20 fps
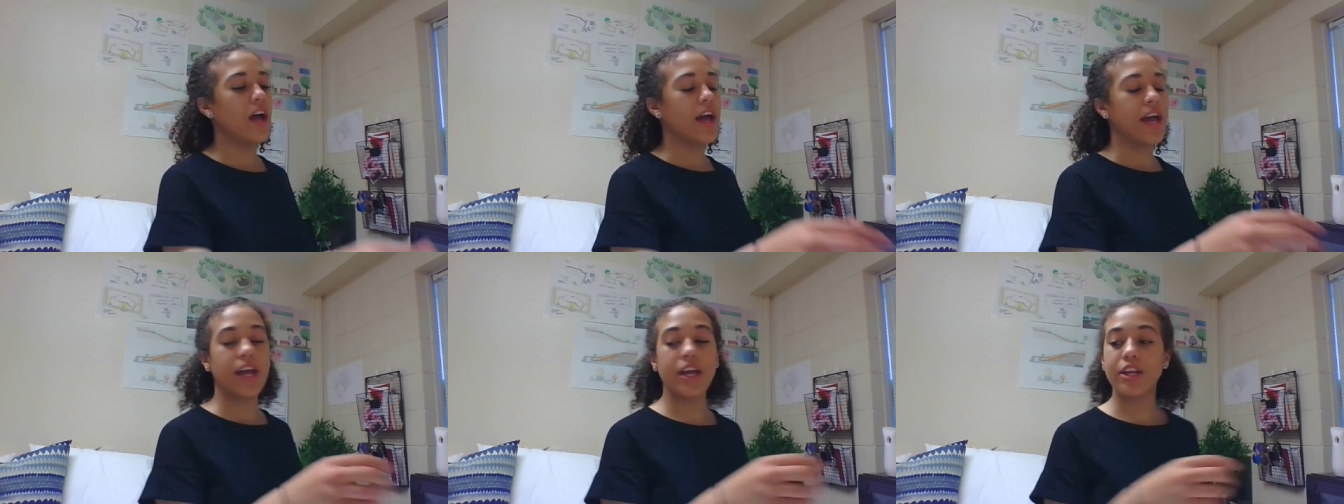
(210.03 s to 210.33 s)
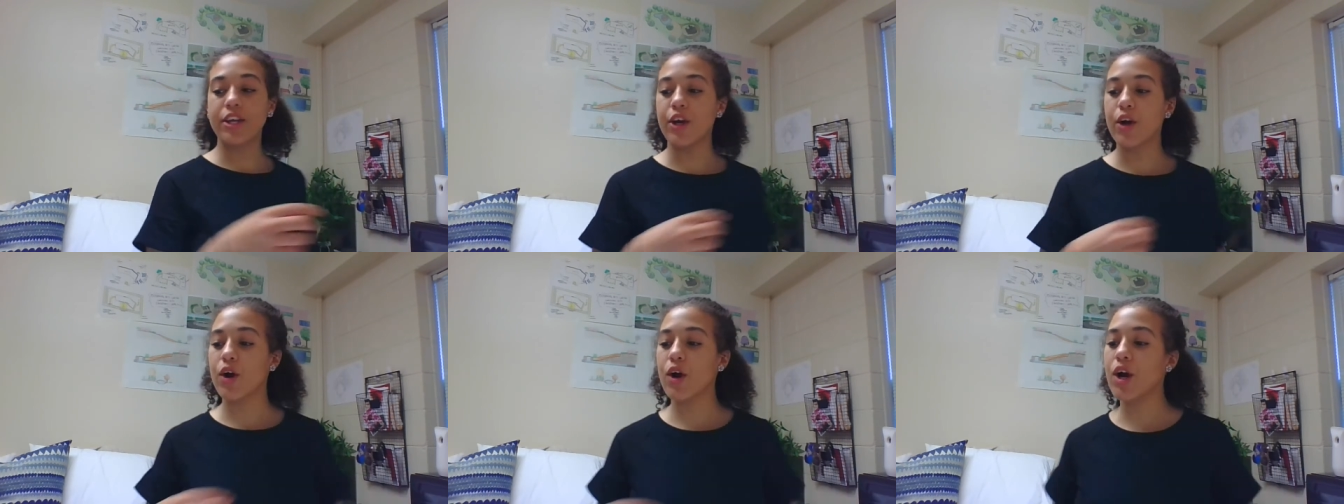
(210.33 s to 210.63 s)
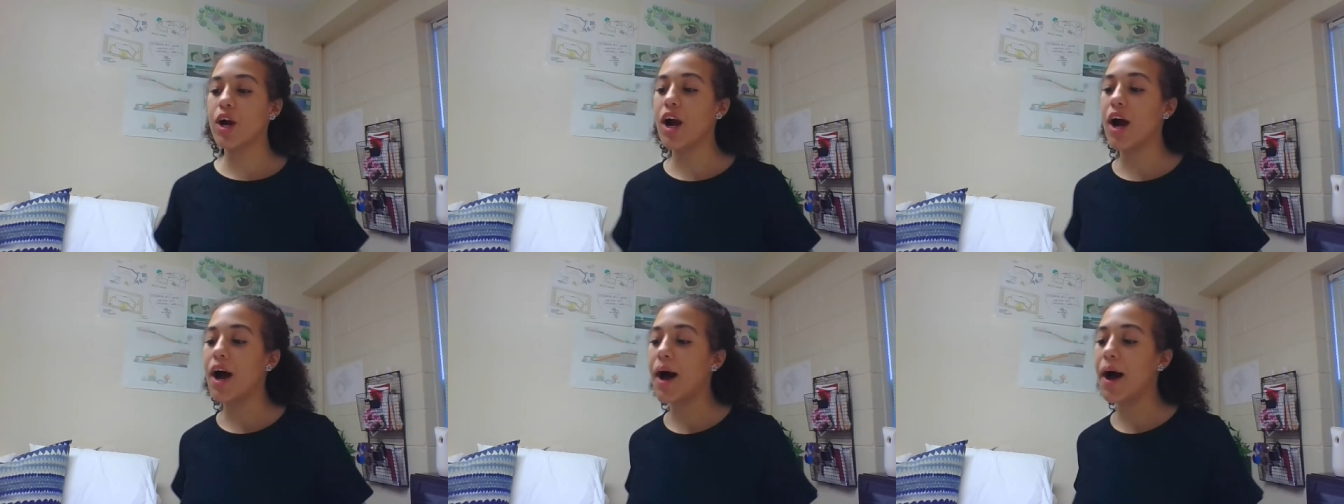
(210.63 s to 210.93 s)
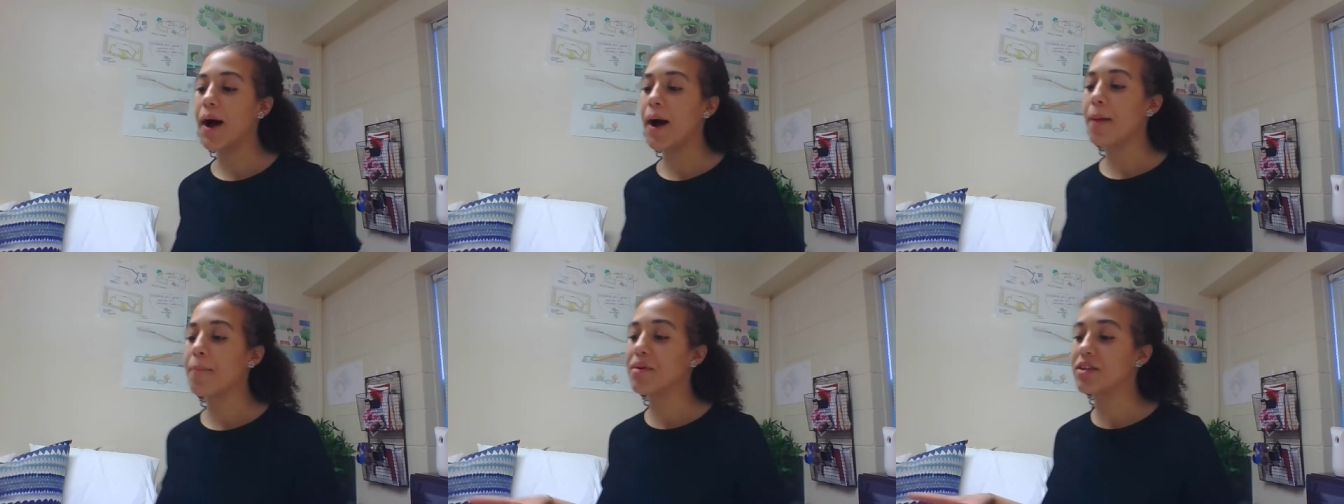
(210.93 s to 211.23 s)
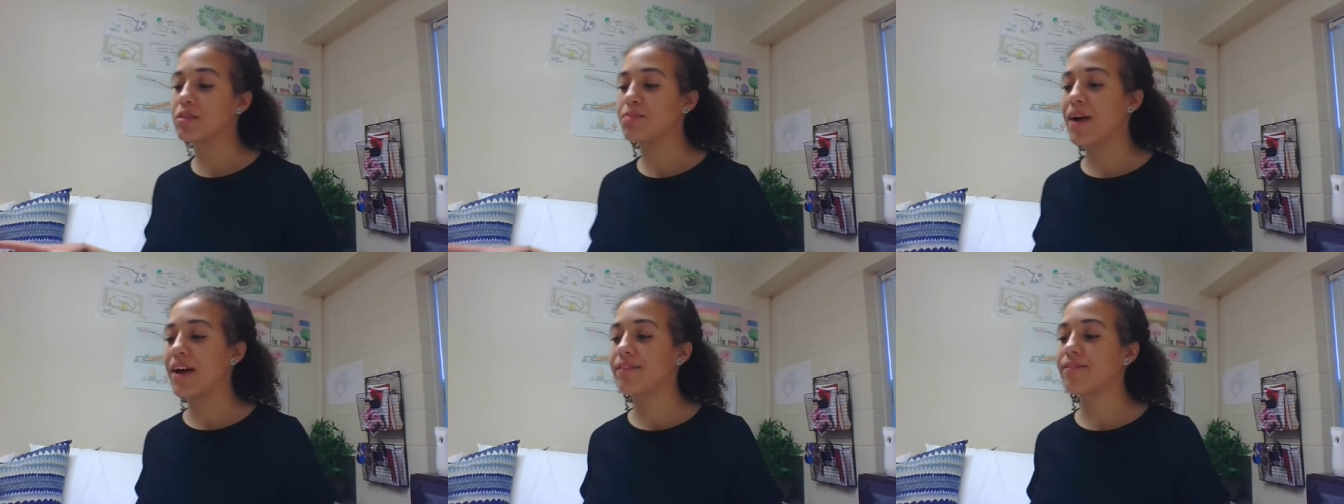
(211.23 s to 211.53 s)
in your
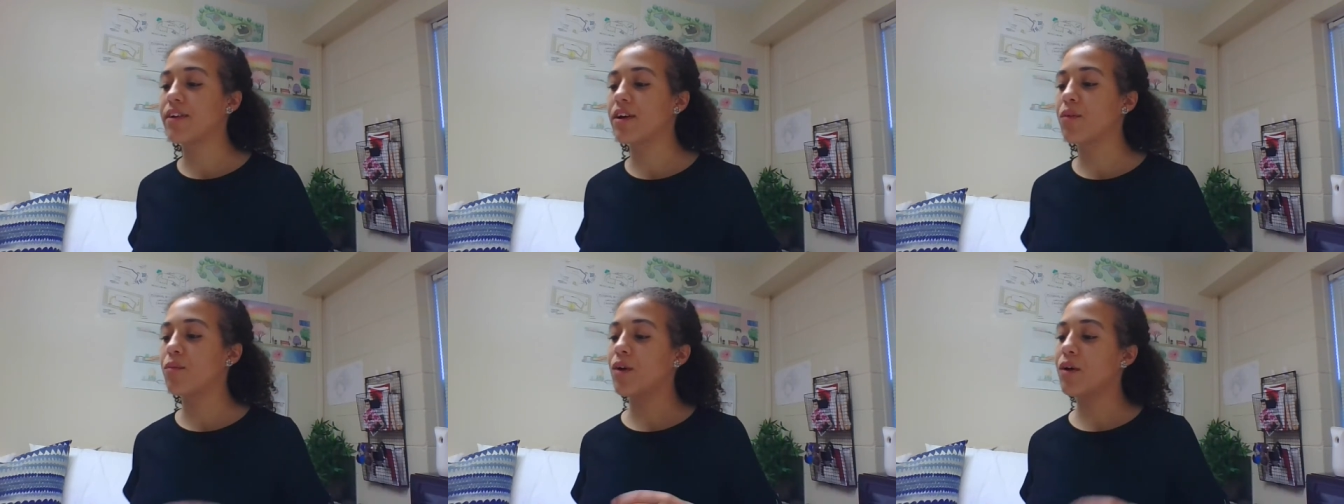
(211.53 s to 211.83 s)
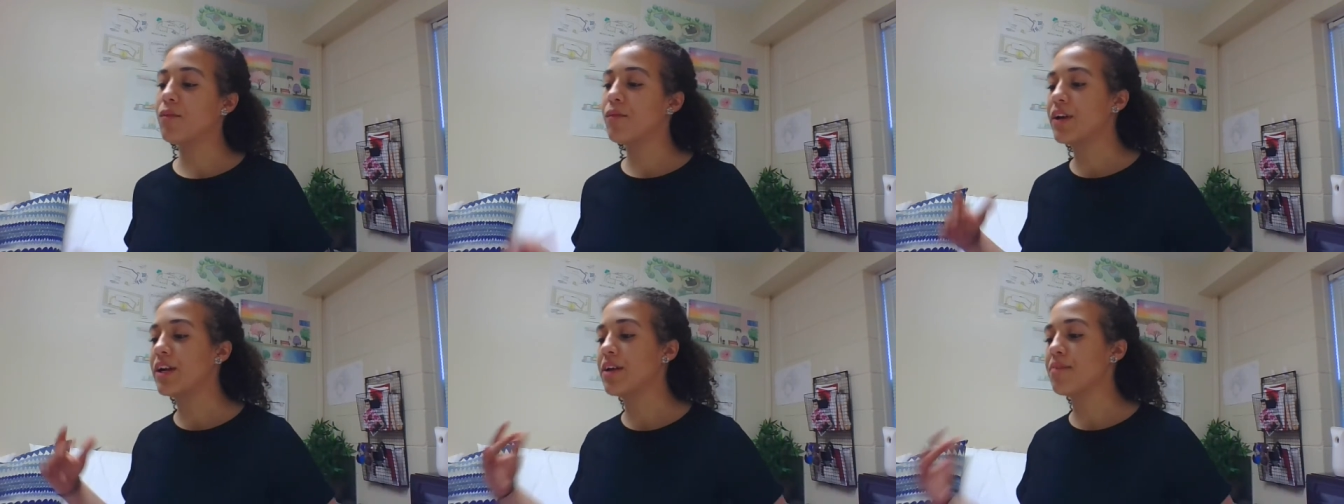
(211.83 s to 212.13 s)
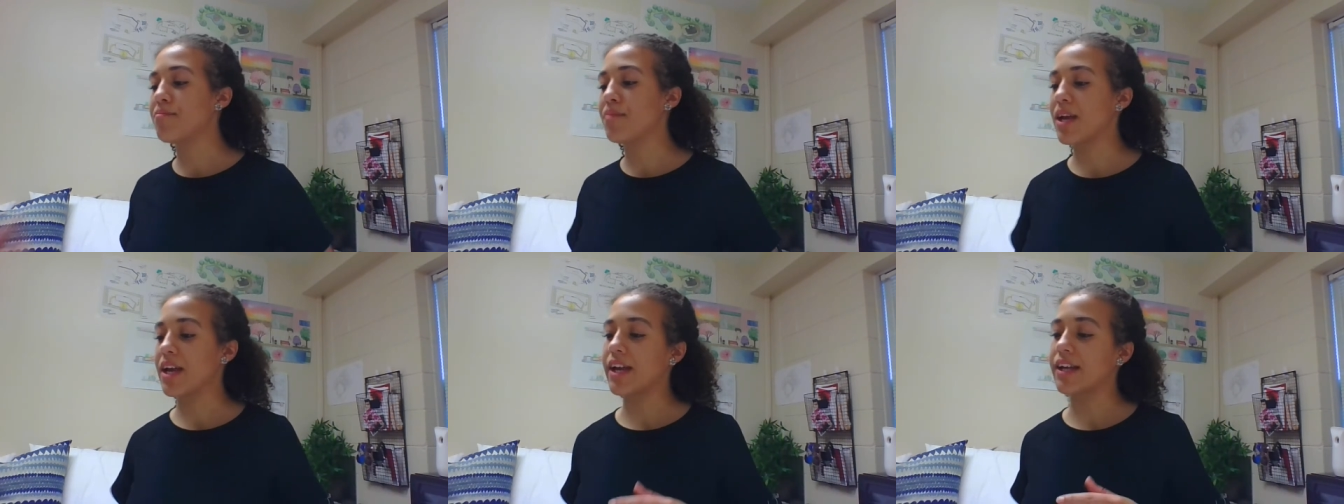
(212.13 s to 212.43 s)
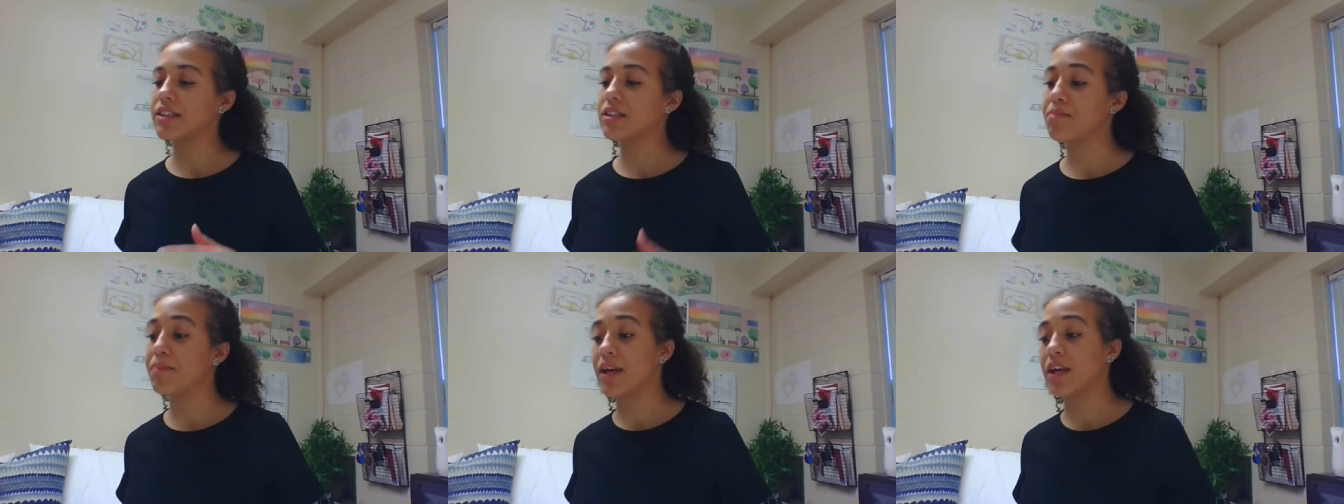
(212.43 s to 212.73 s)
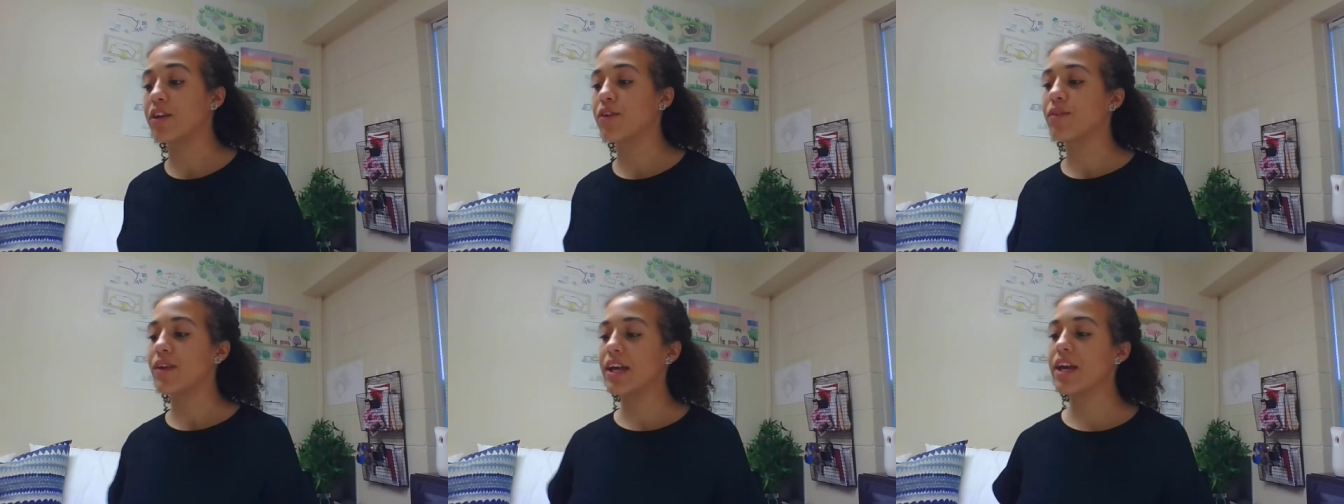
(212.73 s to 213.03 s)
perspective, what would it mean to be
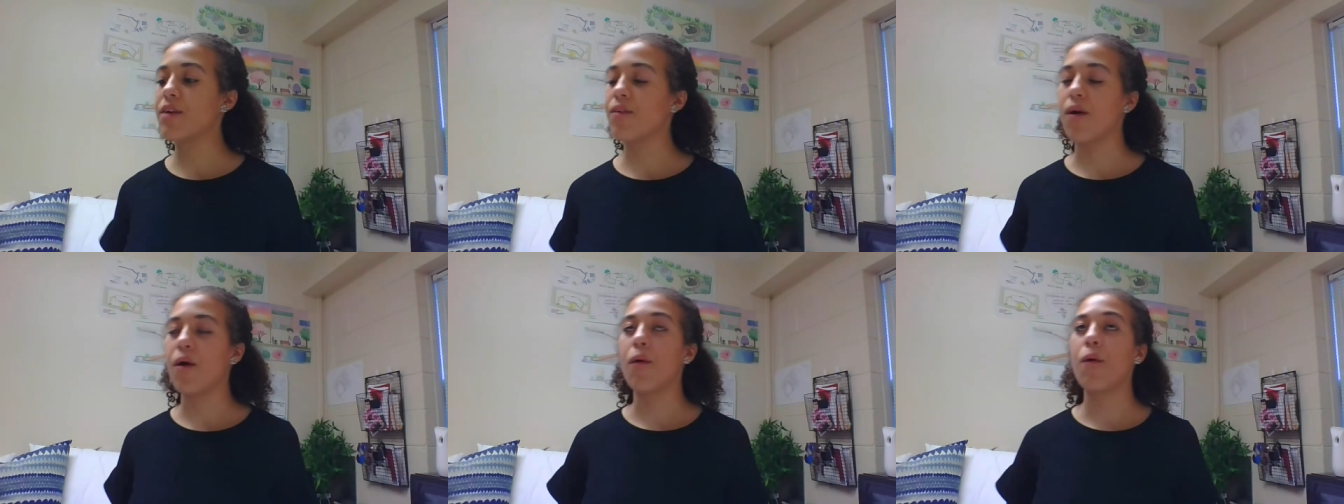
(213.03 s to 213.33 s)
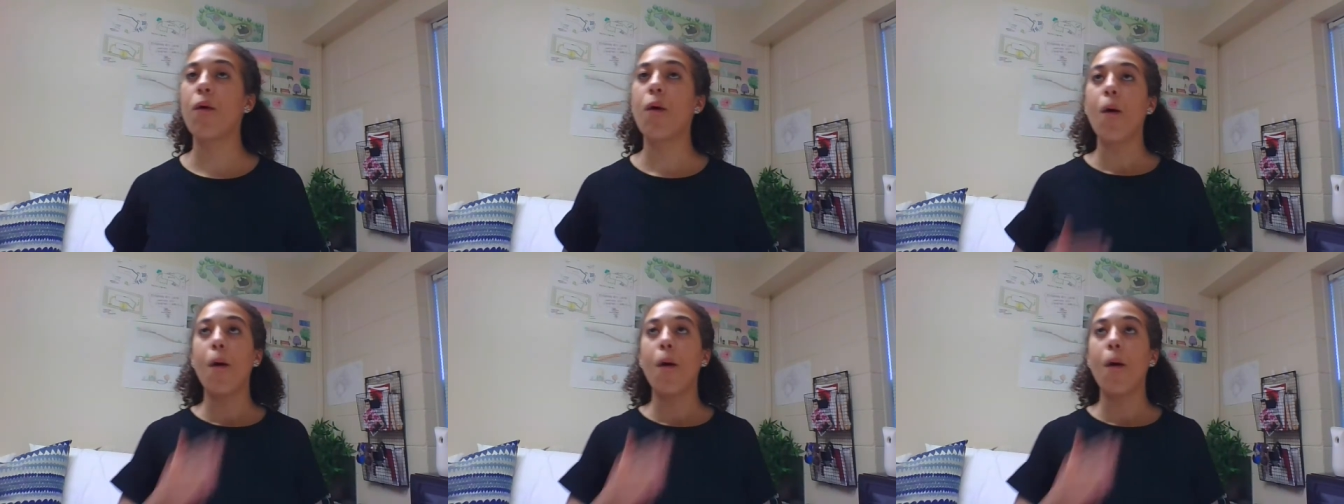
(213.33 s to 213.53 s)
a new Negro?